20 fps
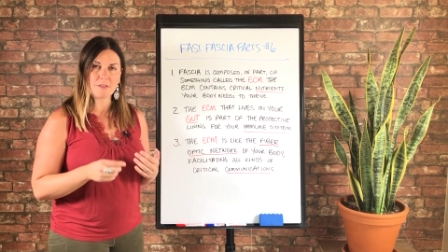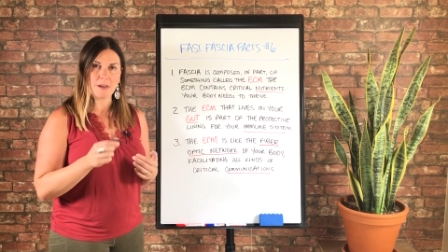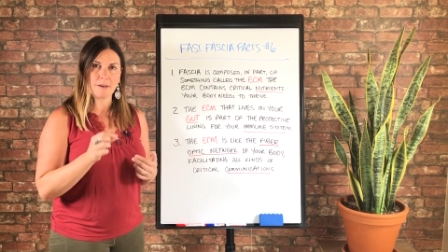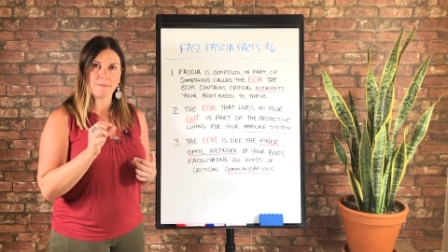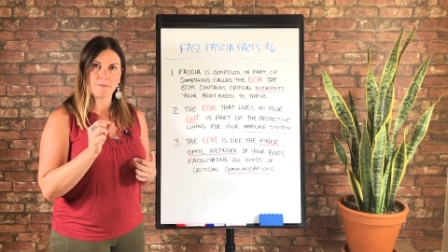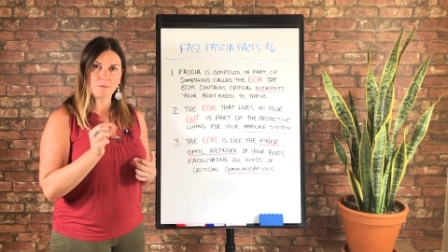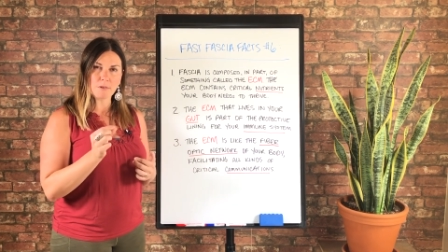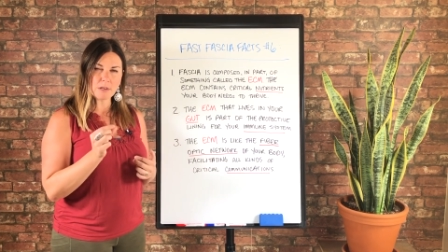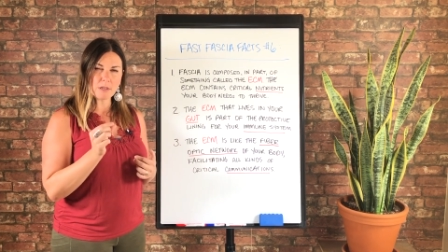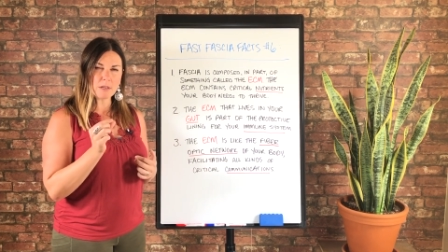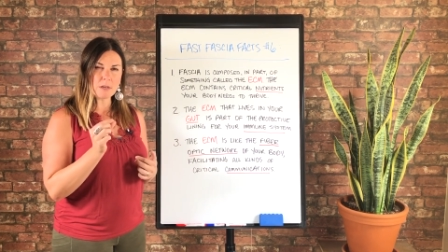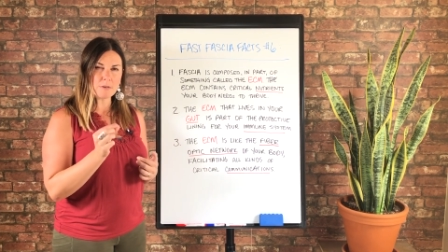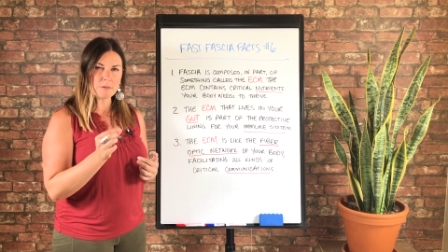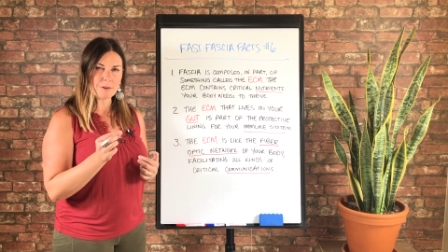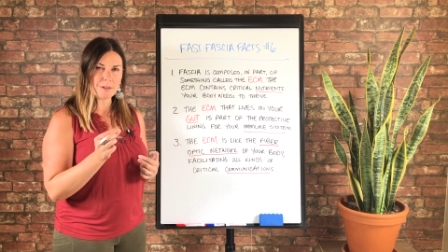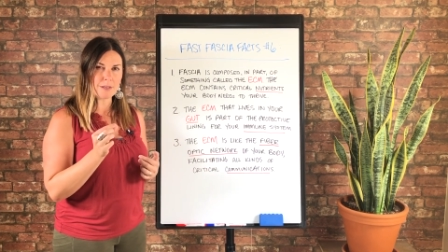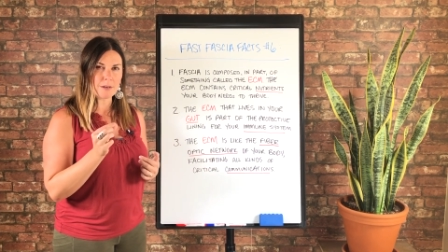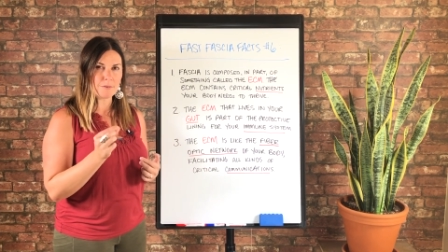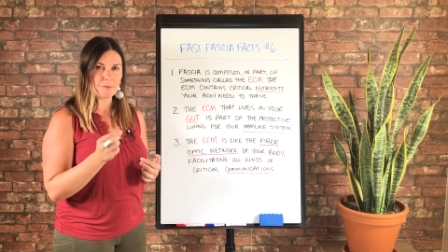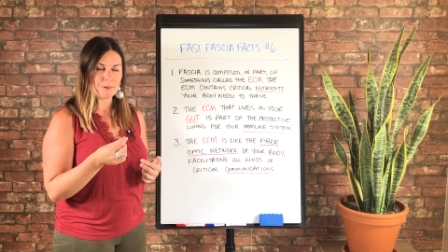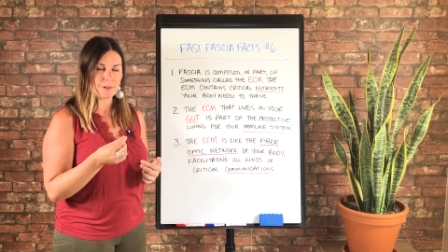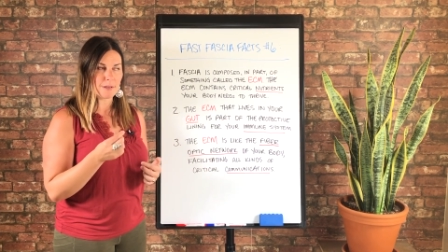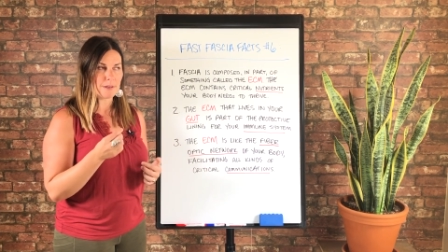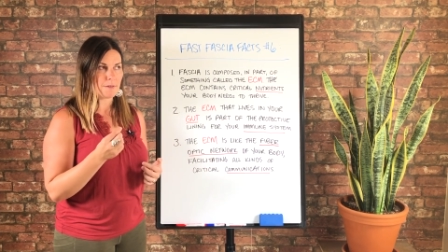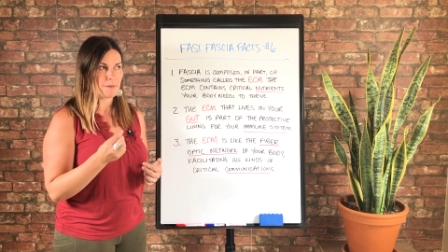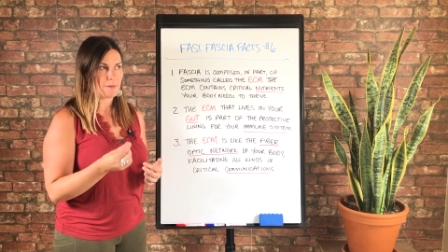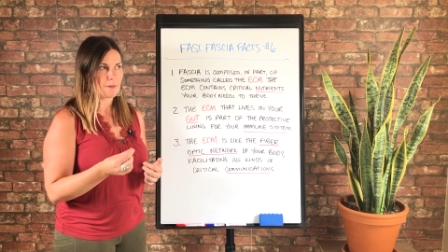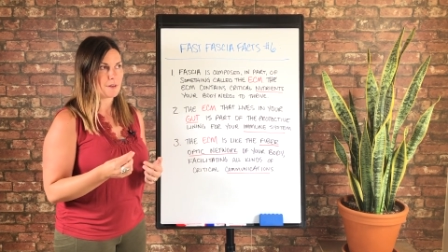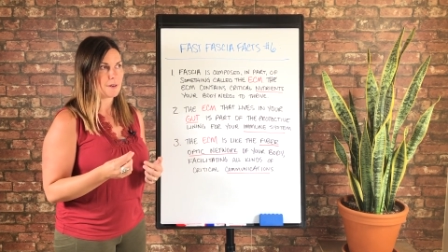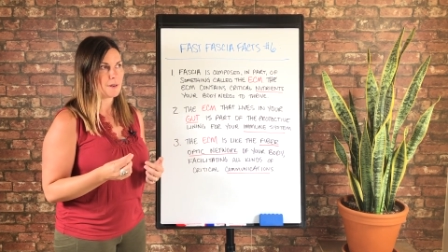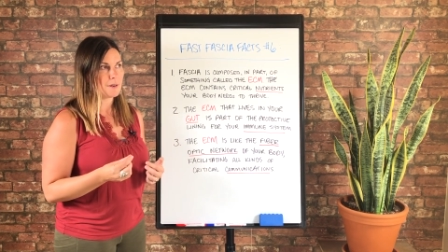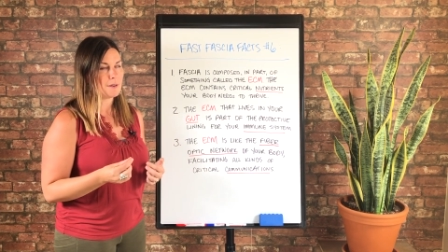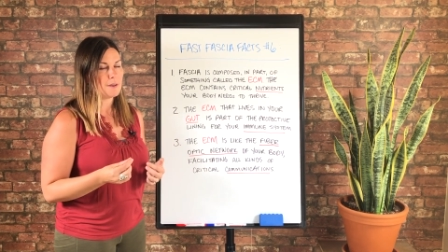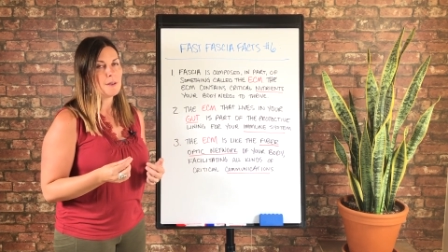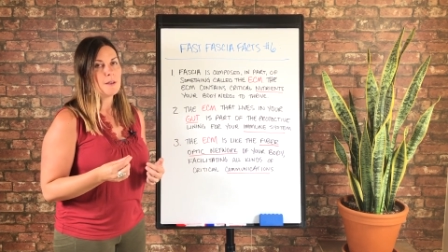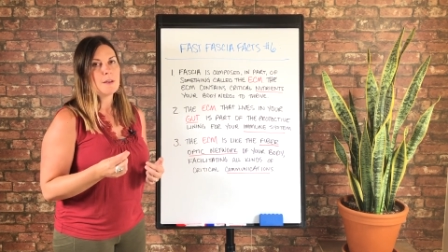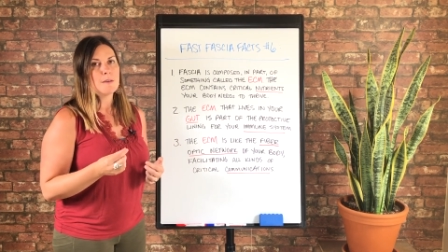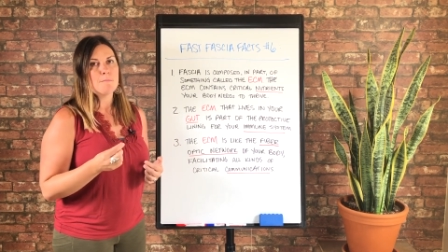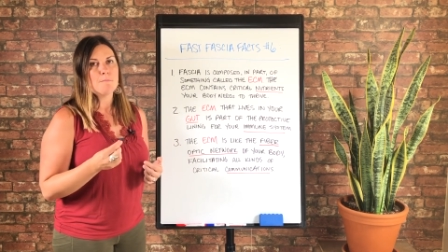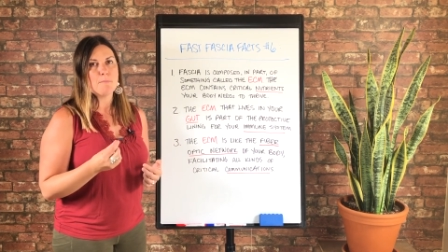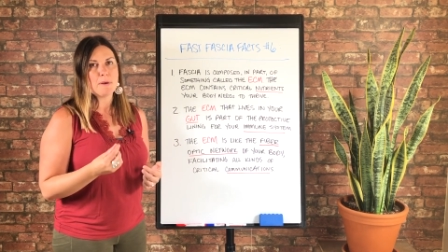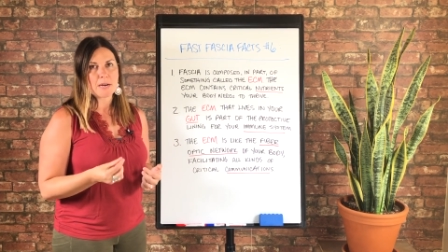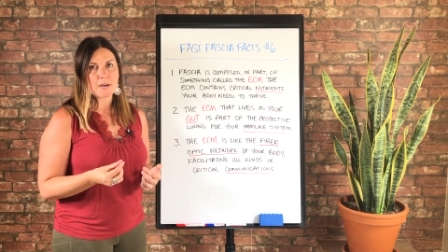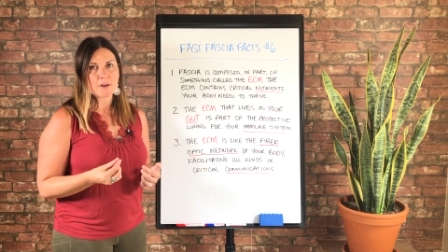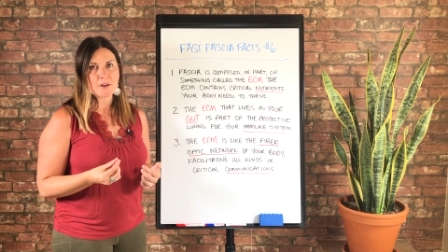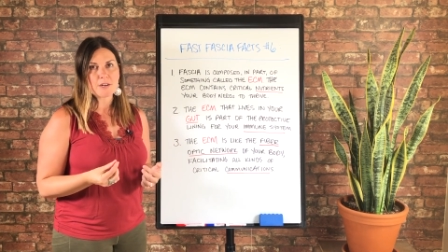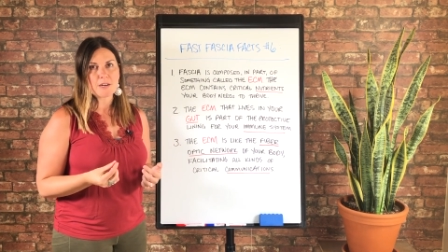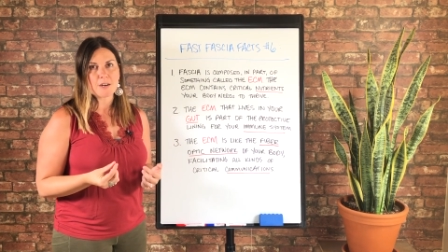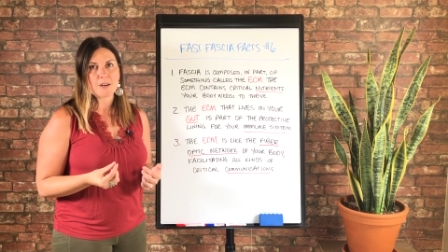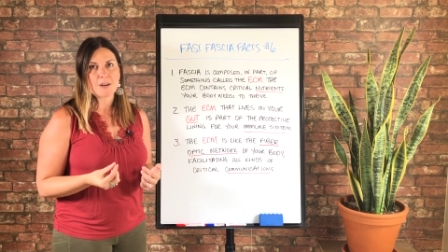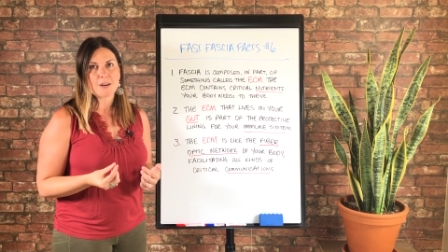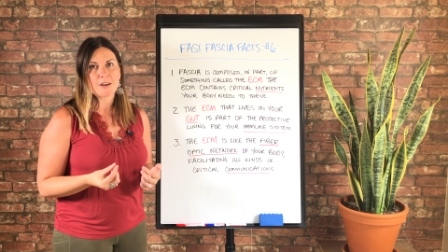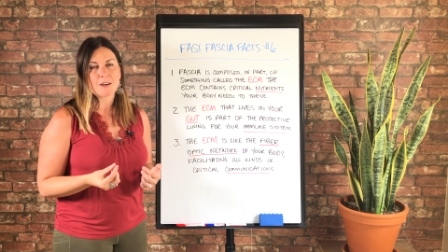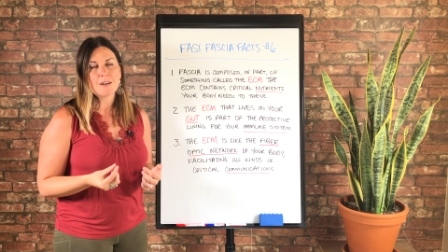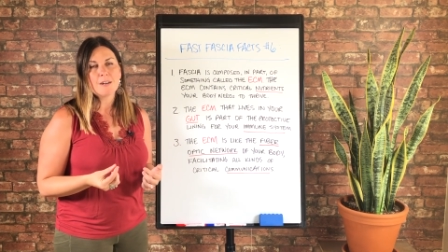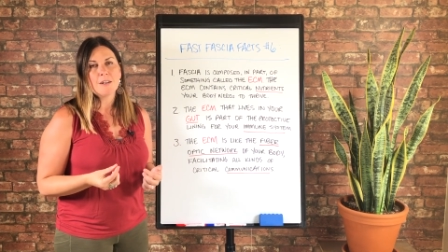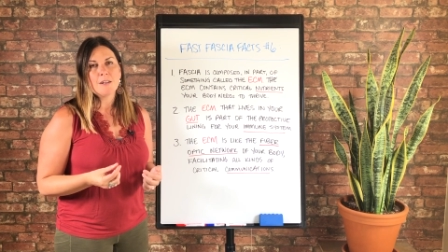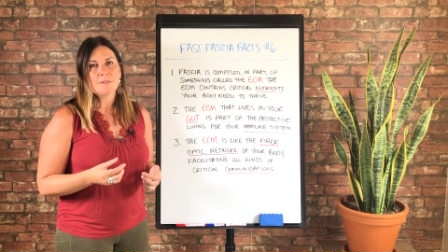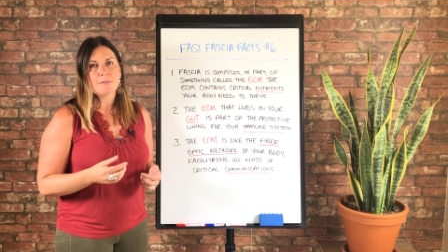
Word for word: that really, really, really thin barrier